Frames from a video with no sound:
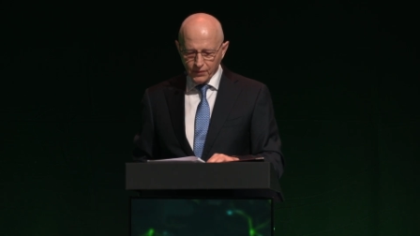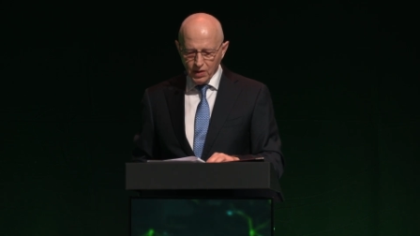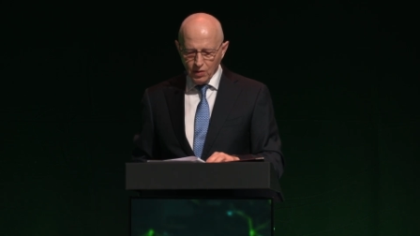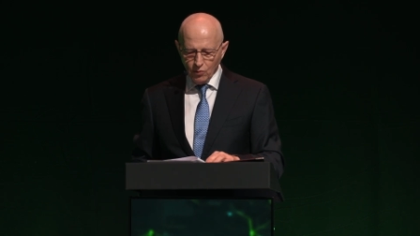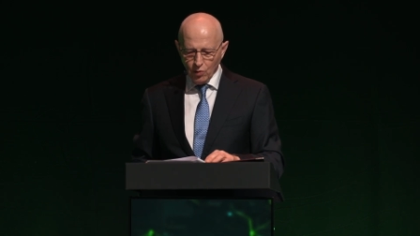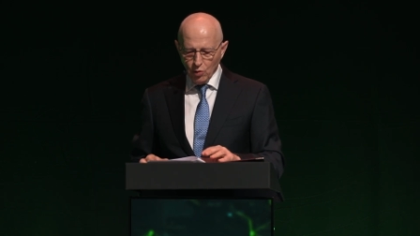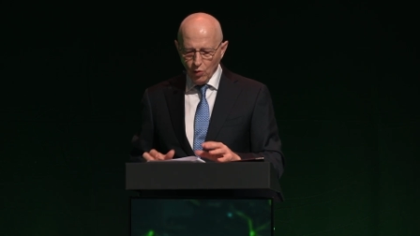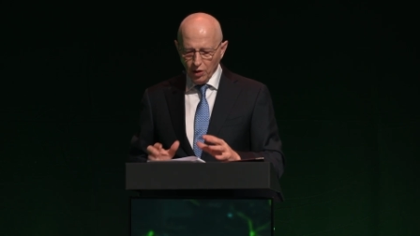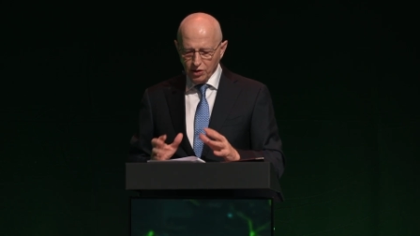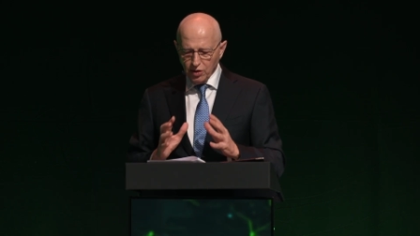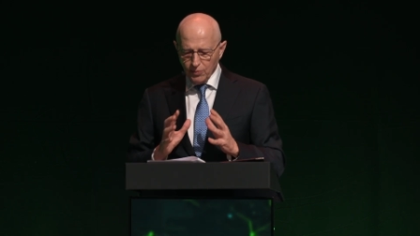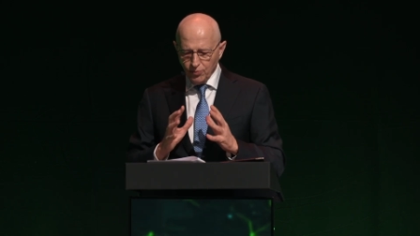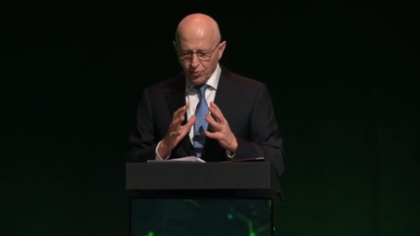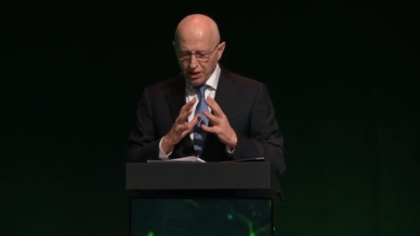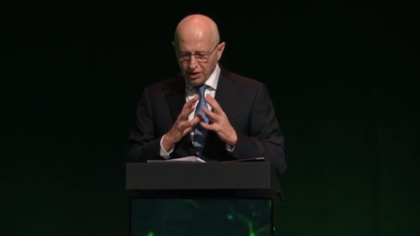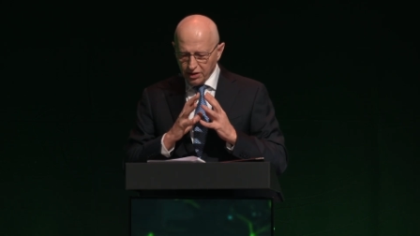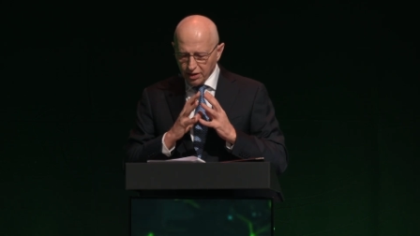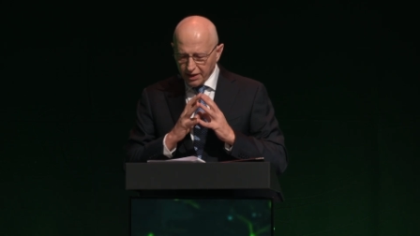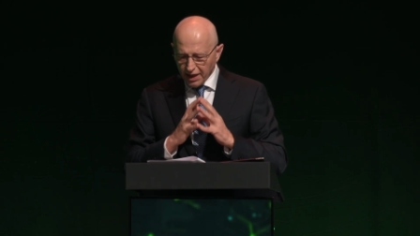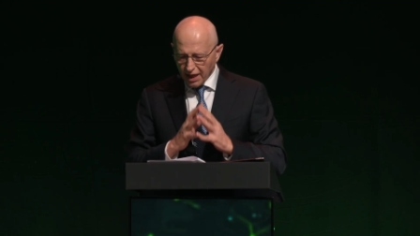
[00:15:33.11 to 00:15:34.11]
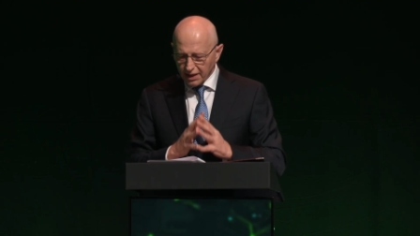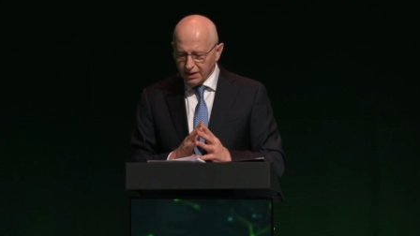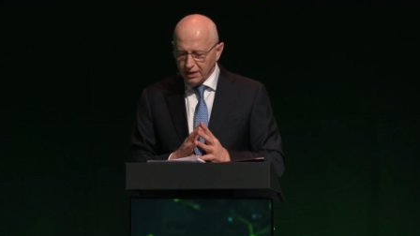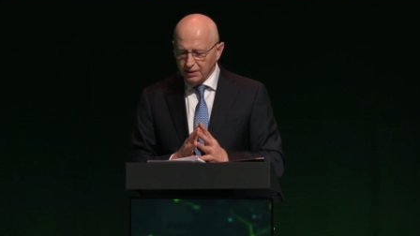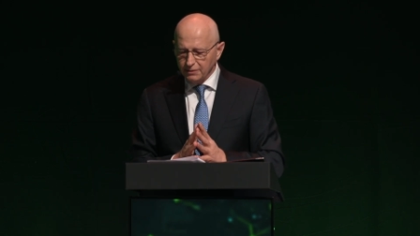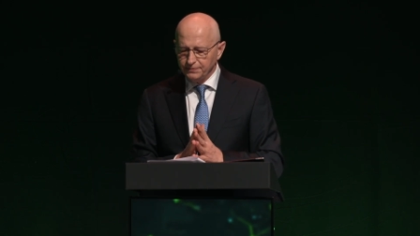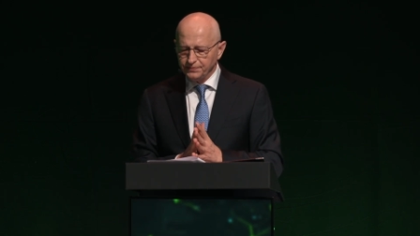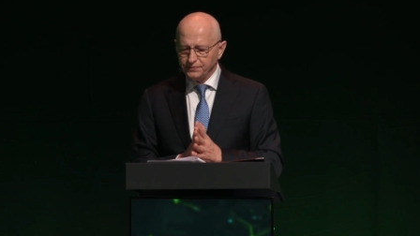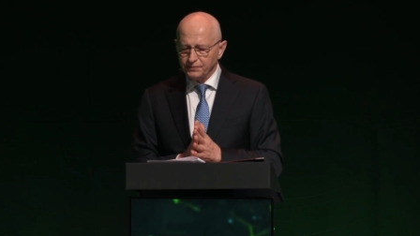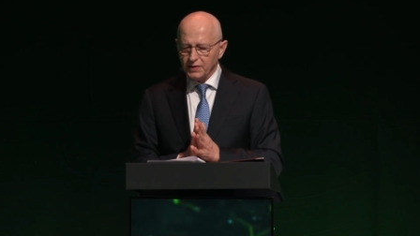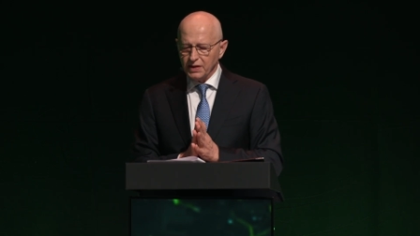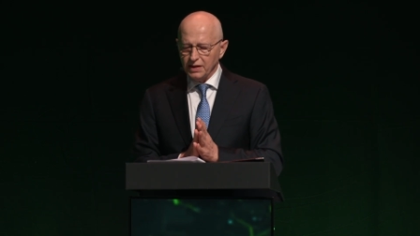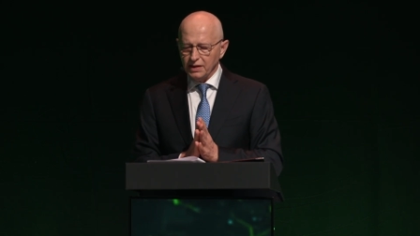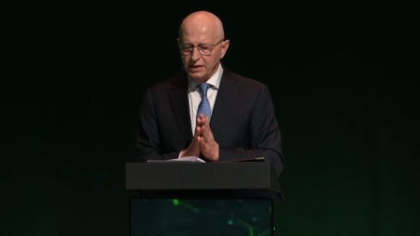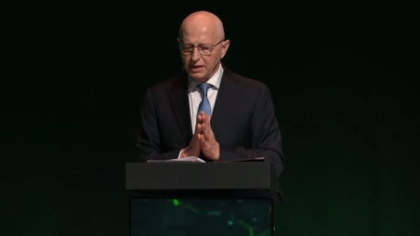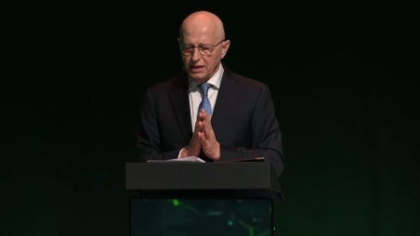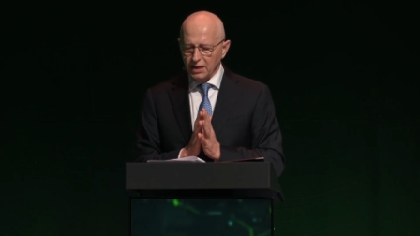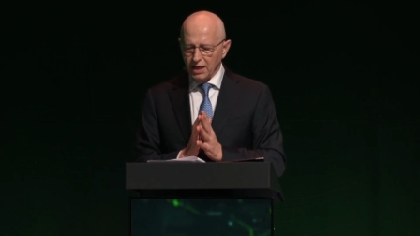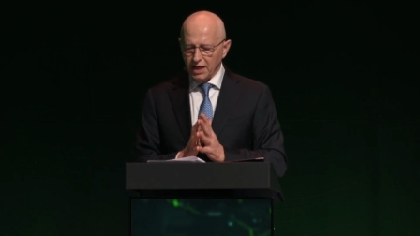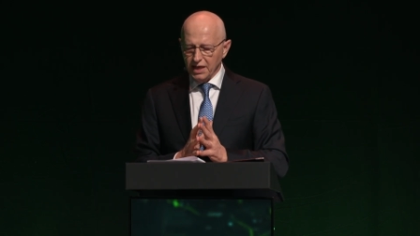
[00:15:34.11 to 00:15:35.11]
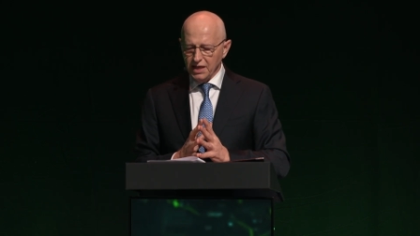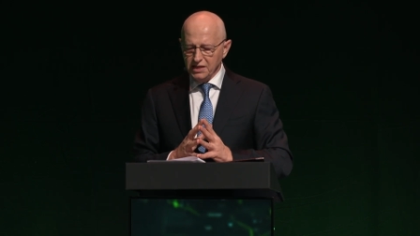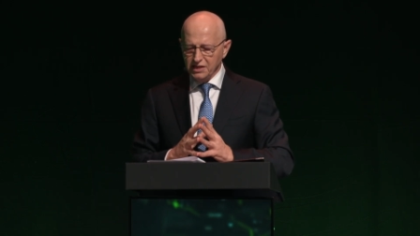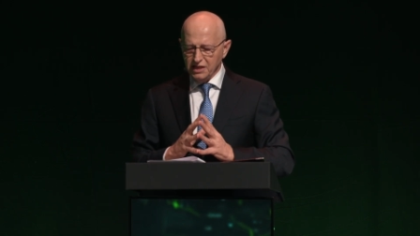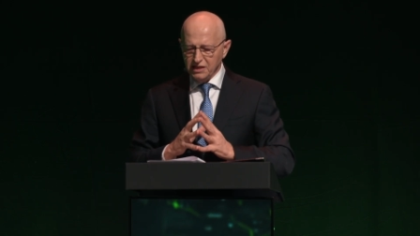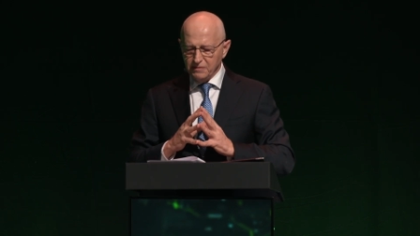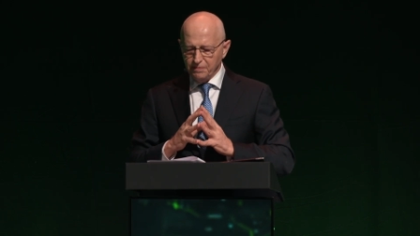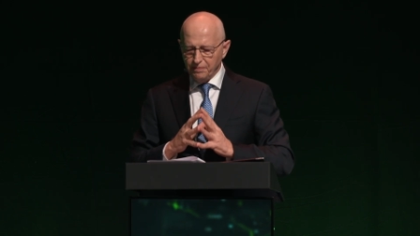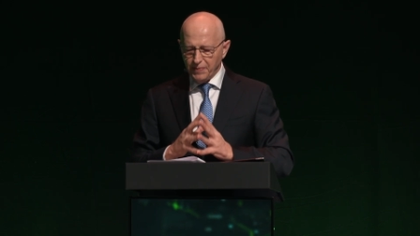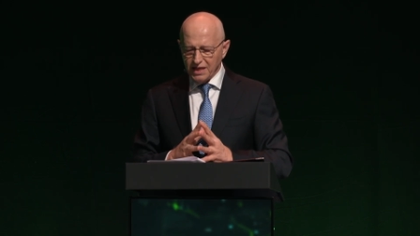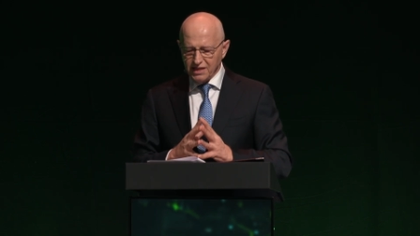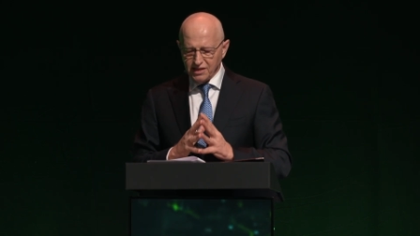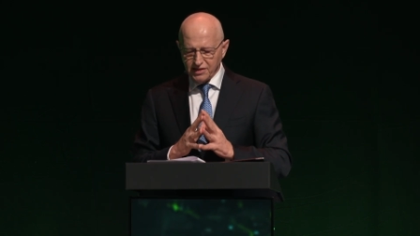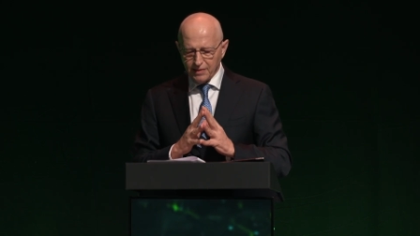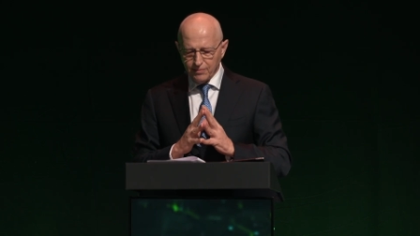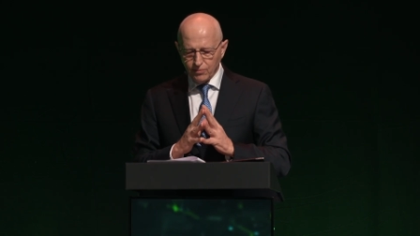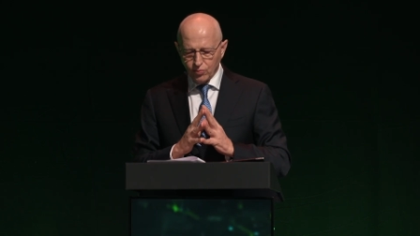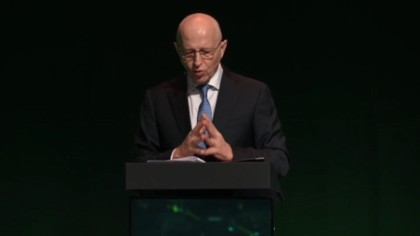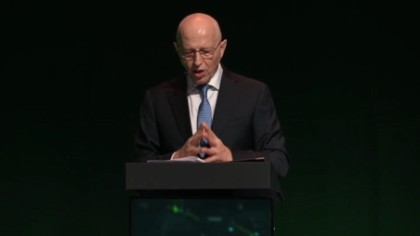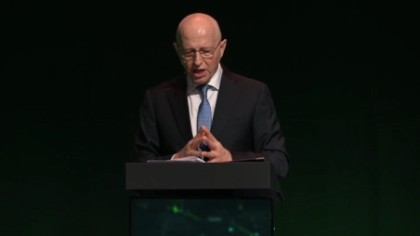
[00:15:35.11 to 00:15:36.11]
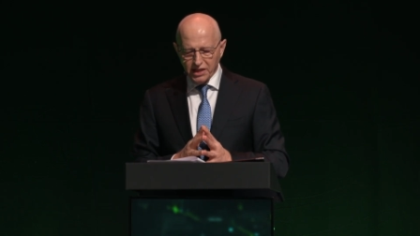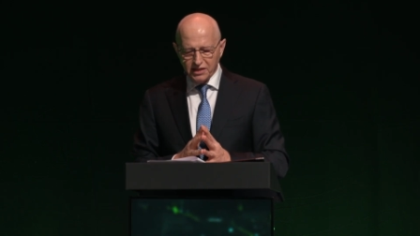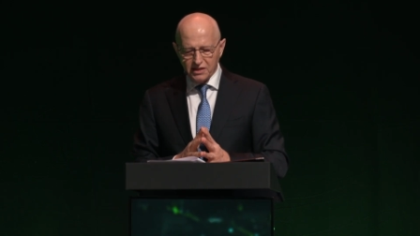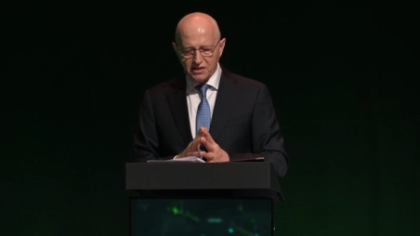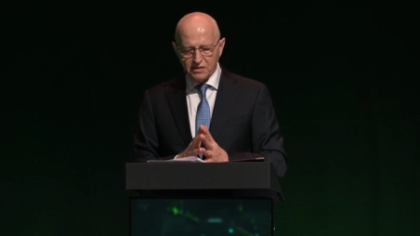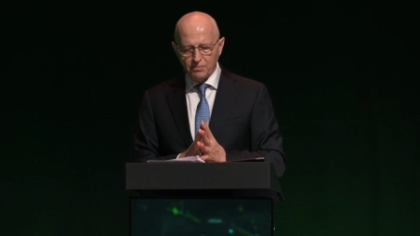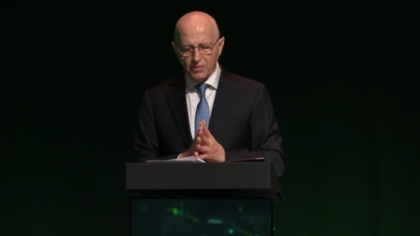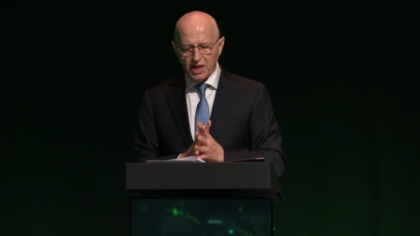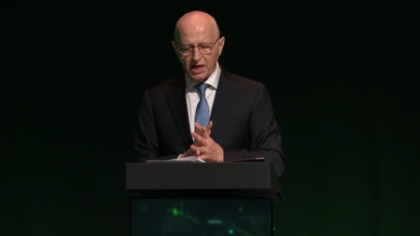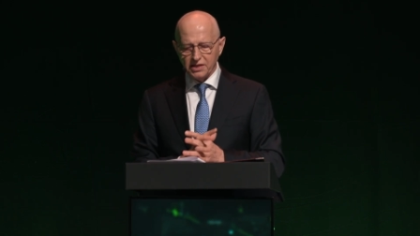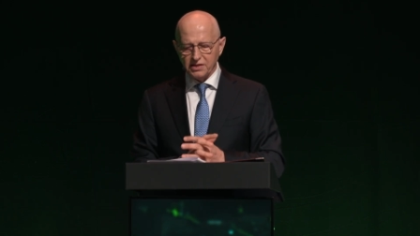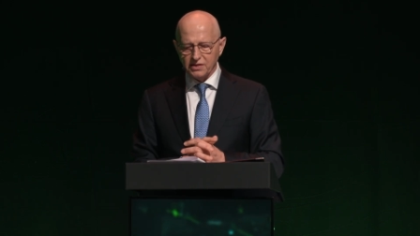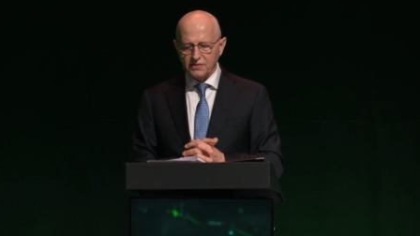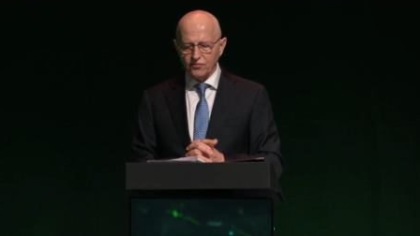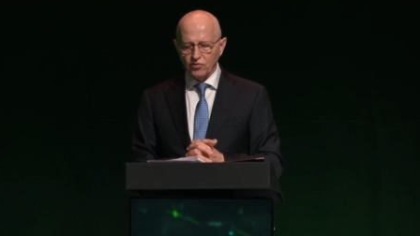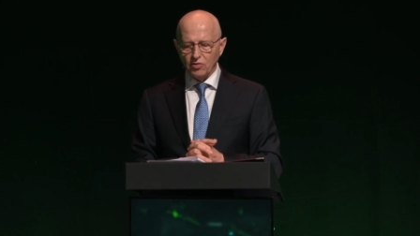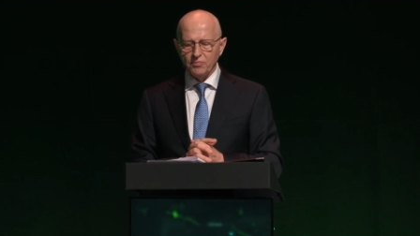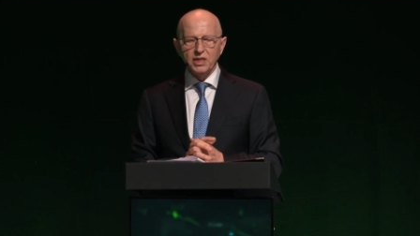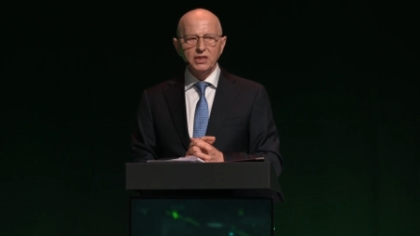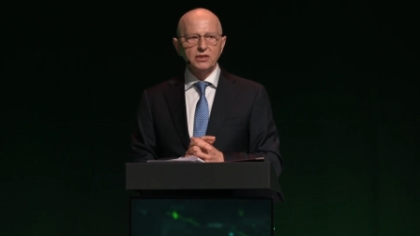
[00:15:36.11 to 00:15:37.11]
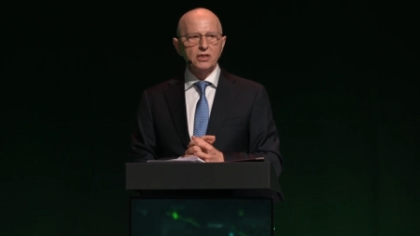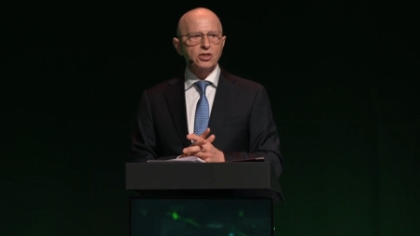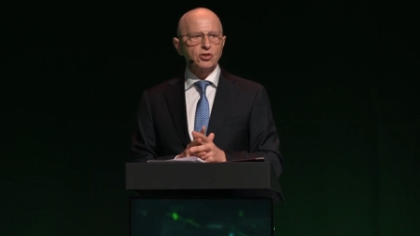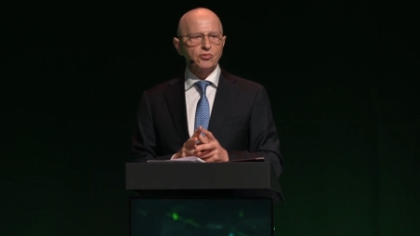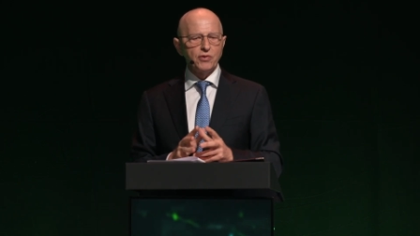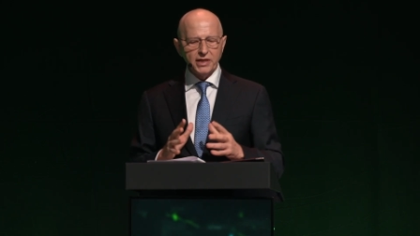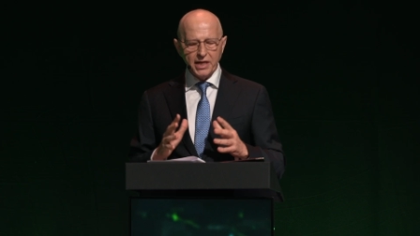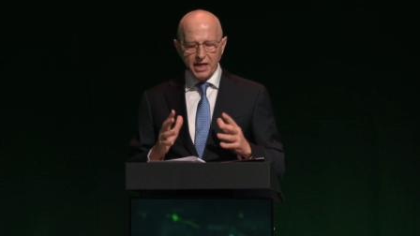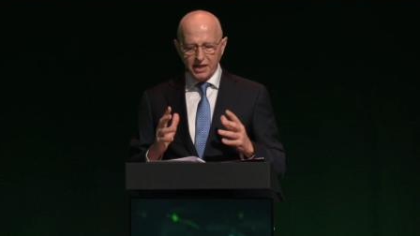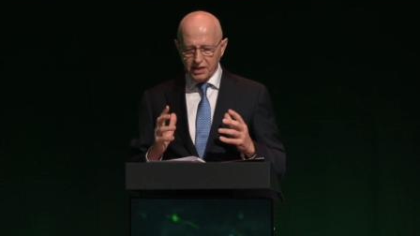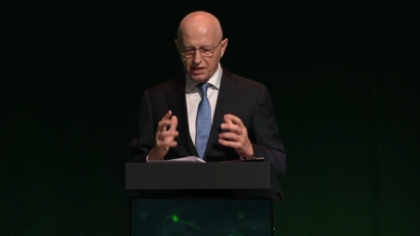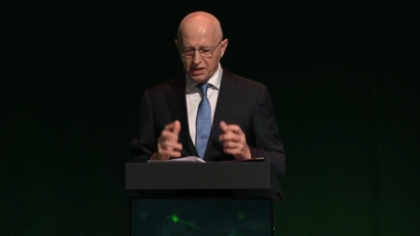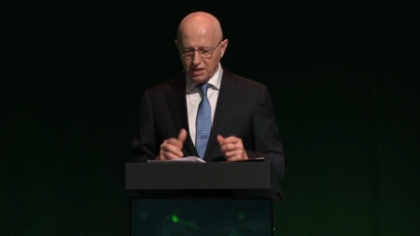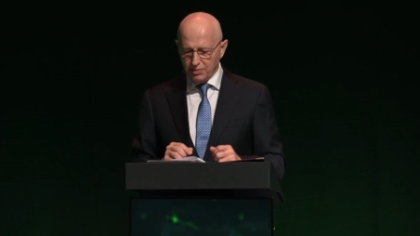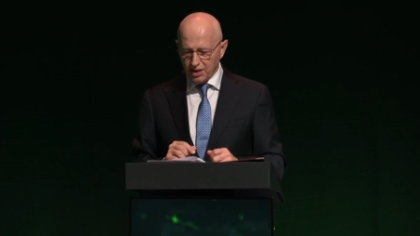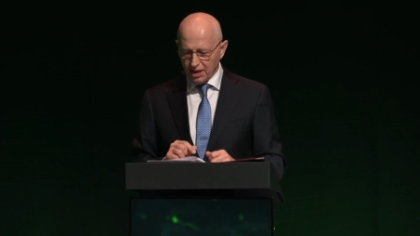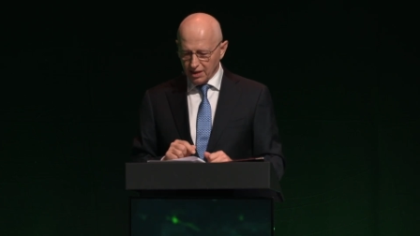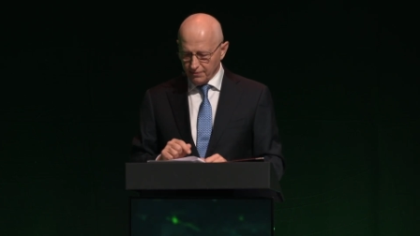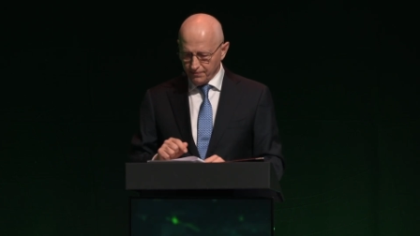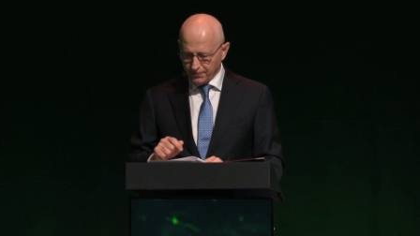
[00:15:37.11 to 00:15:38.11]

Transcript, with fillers: We want to bring together the Alliance's best and brightest minds from industry and academia,